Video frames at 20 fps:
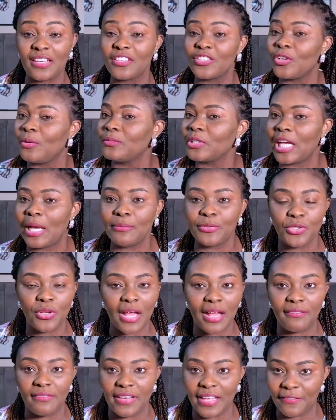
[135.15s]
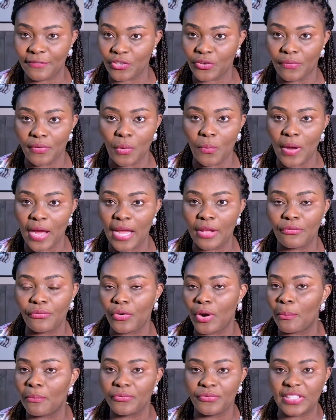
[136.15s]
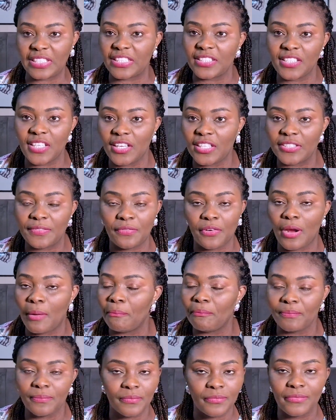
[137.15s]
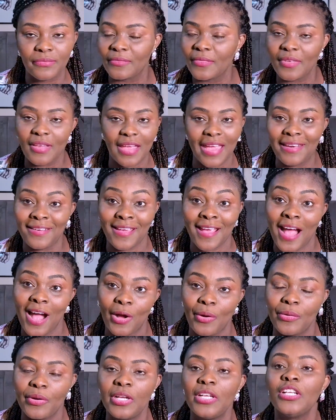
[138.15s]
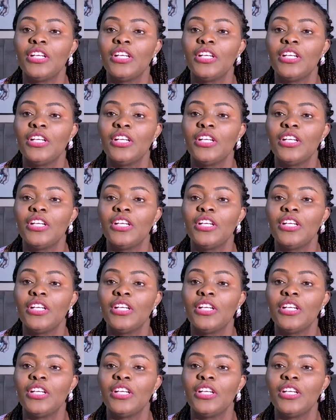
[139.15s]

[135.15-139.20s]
sometimes you have leftover wine from visitors, from anyhow.